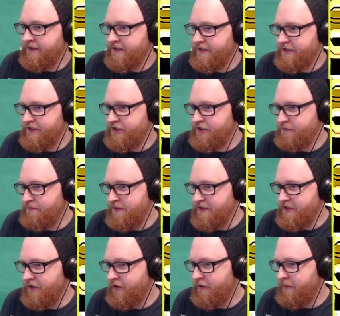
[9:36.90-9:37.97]
There's that
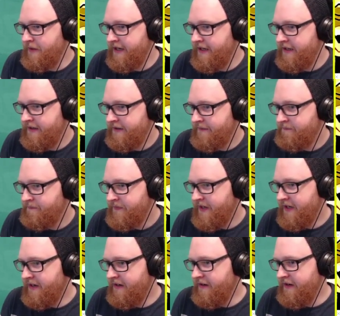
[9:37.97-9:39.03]
stupid top hat.
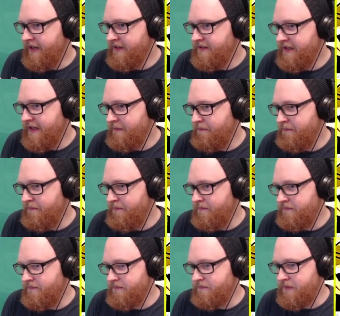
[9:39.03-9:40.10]
And look, here's that...
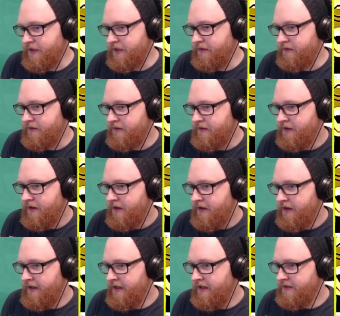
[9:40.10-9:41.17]
Oh my god.
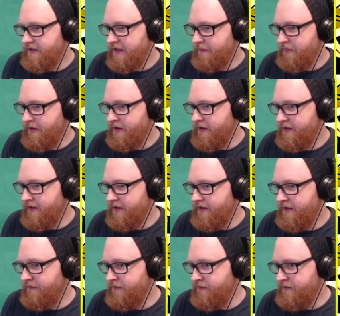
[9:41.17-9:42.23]
And here's that part of the
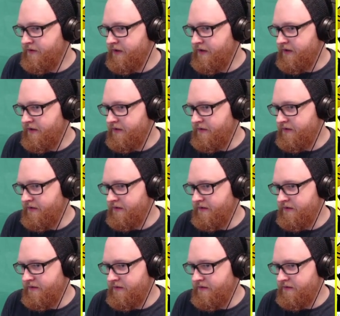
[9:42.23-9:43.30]
level that
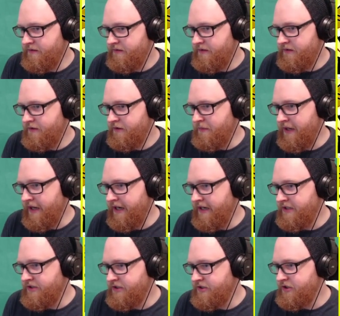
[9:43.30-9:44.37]
took me
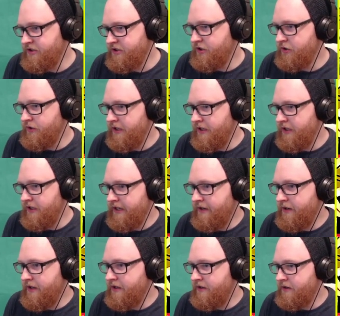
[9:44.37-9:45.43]
ages to do, and
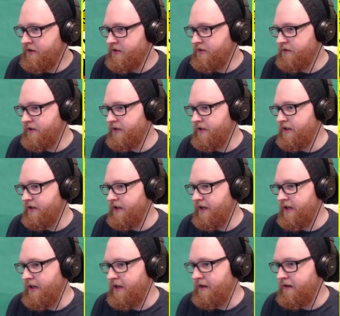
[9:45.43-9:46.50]
now I can't do it.
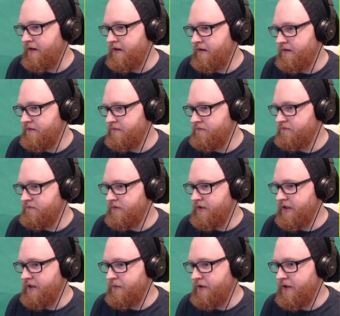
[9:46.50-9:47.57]
And
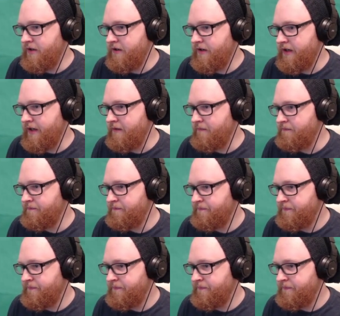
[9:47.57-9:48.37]
here we are again.